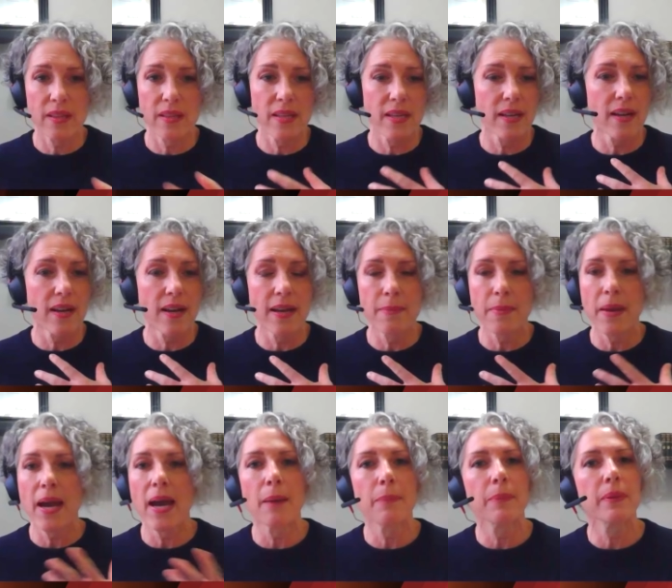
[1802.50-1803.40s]
think? I am
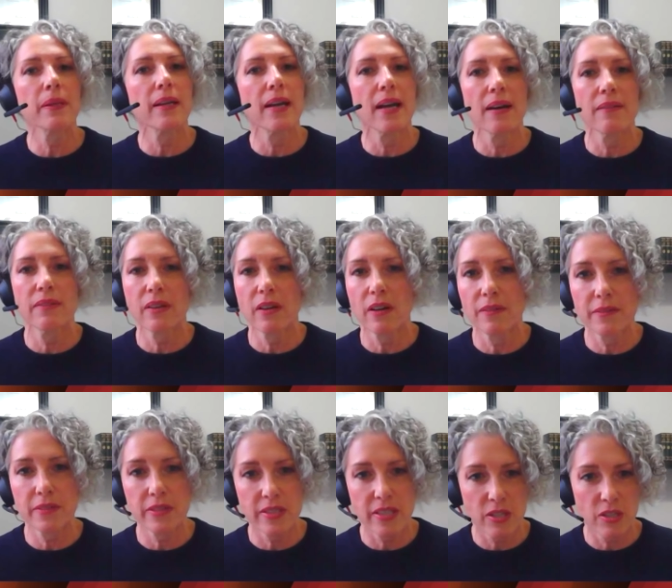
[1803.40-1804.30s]
happy to have a
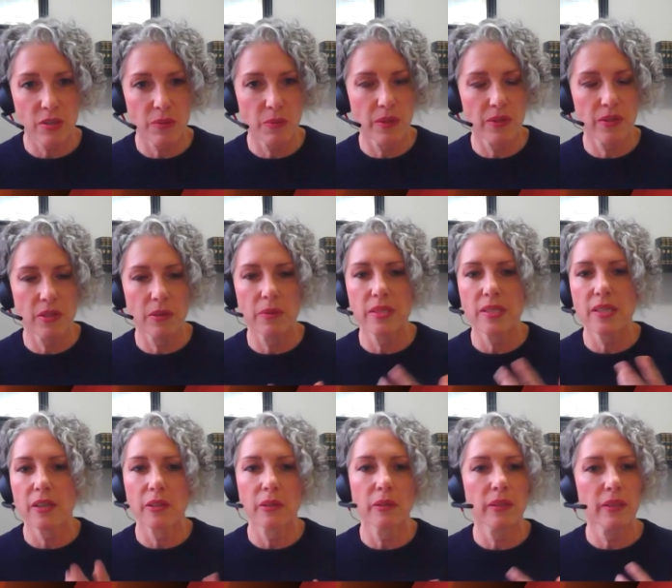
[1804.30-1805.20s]
conversation with you and
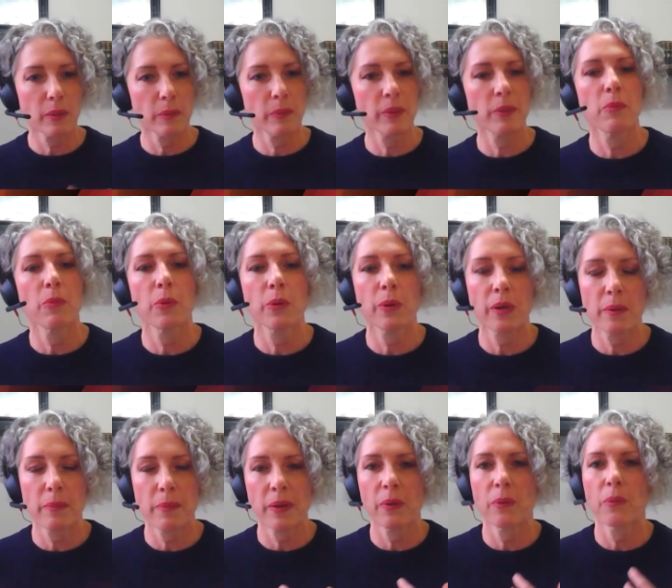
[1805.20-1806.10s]
tell you a little bit more
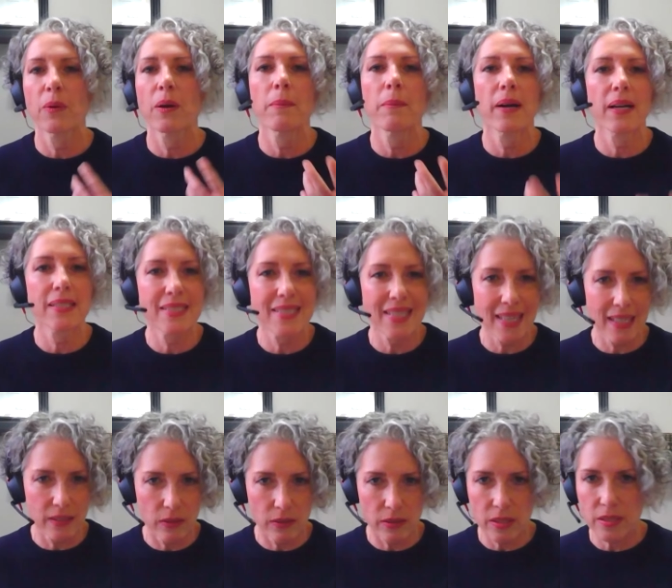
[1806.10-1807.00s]
about what my
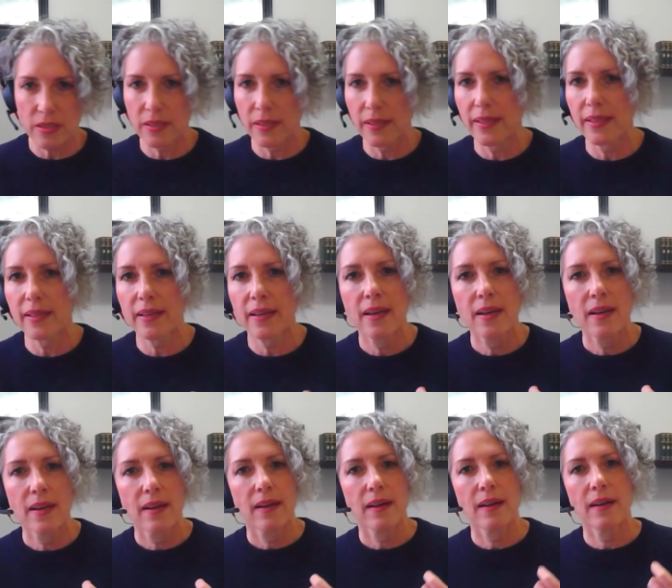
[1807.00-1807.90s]
day looks like,
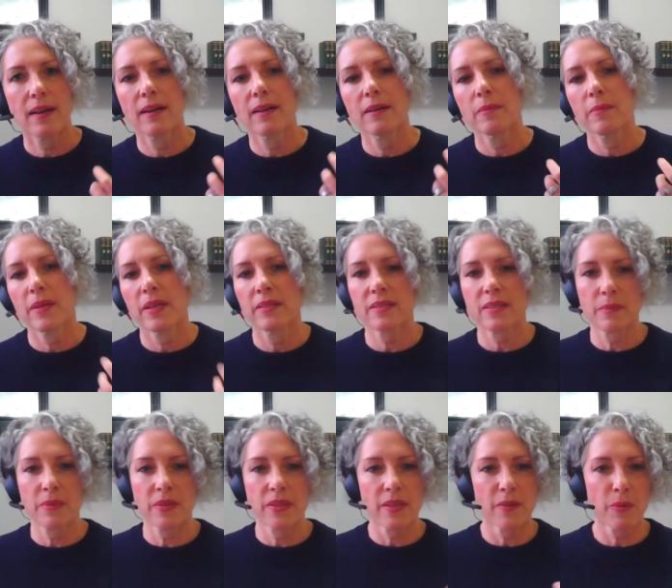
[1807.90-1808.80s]
and
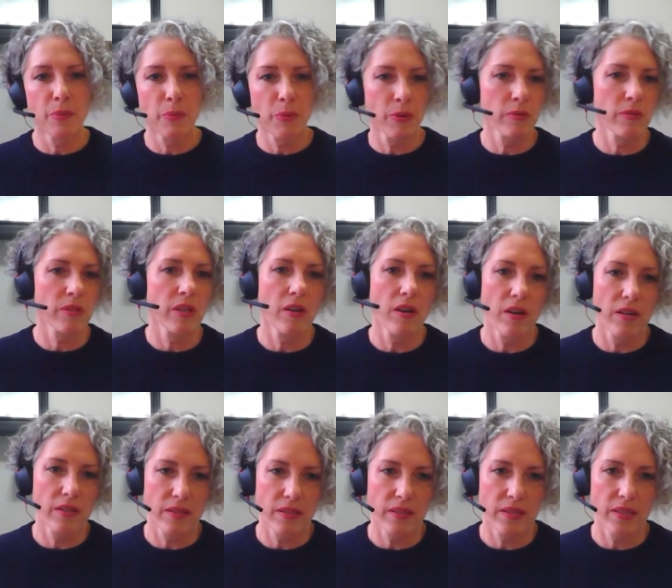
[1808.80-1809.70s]
some of the other pros and
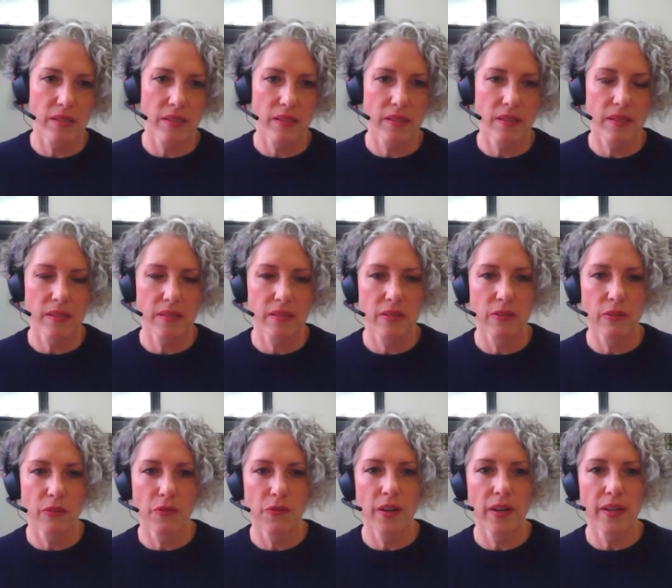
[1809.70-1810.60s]
cons that
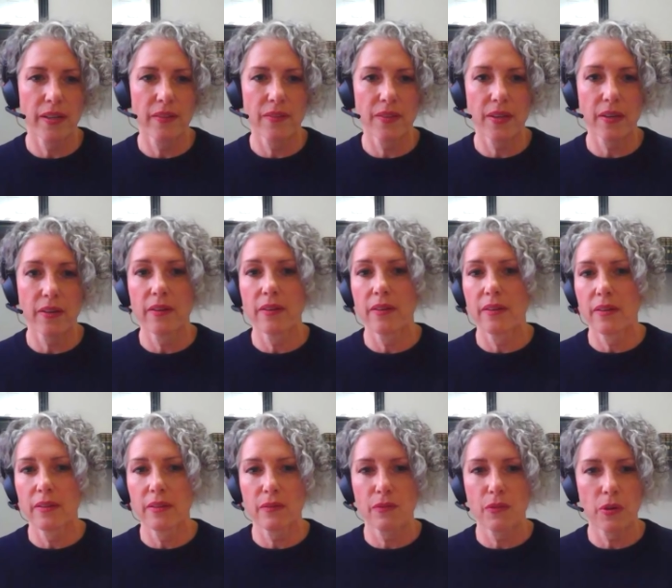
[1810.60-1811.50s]
you'll find there.
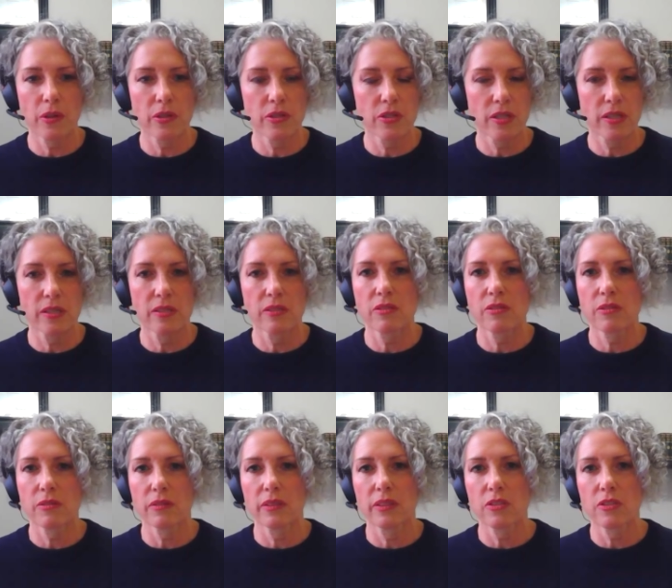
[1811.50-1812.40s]
And of course, you can
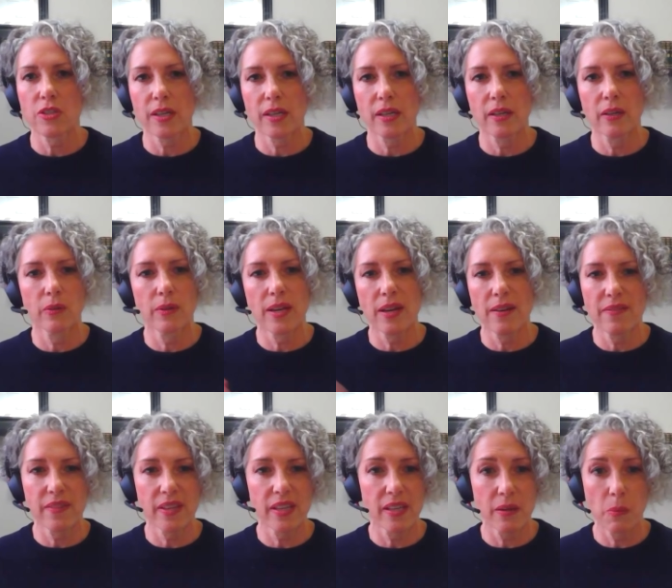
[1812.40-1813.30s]
certainly check out
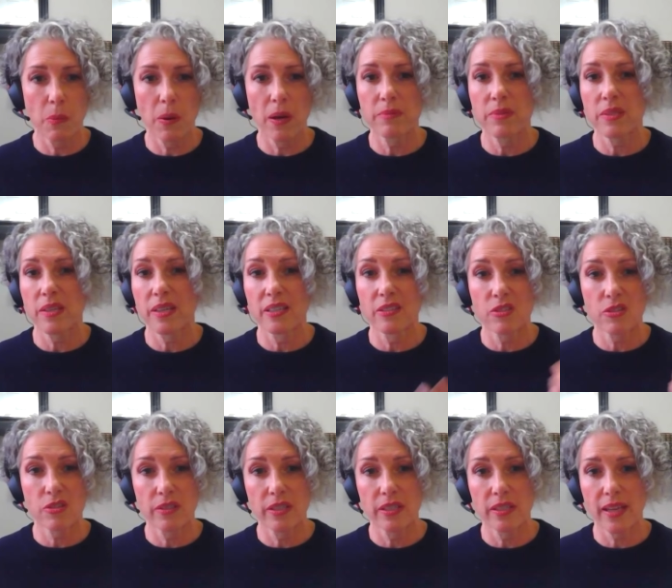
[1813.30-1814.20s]
FAA
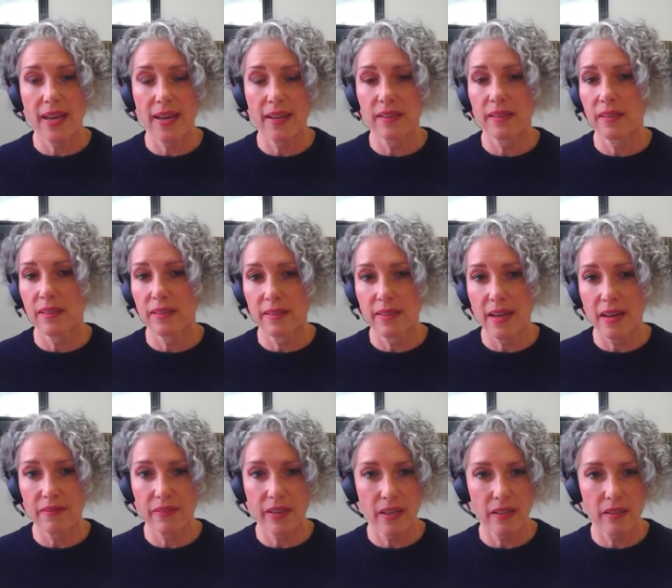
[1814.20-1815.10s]
websites, or in Canada,
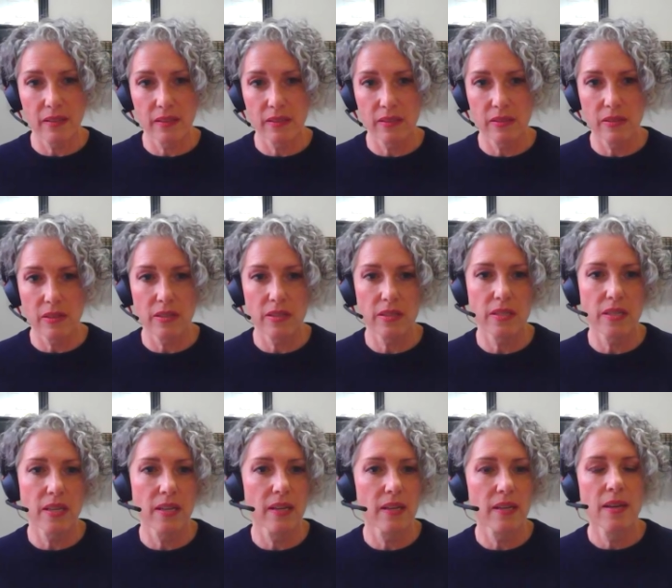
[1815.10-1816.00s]

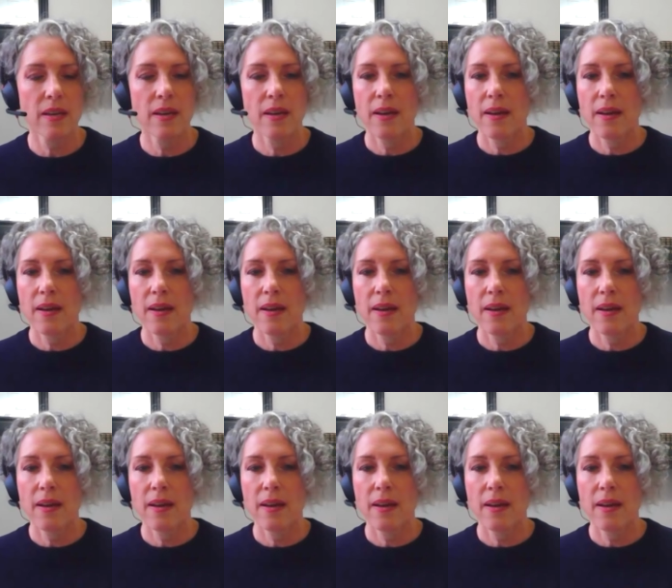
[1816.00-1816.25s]
navcanada.ca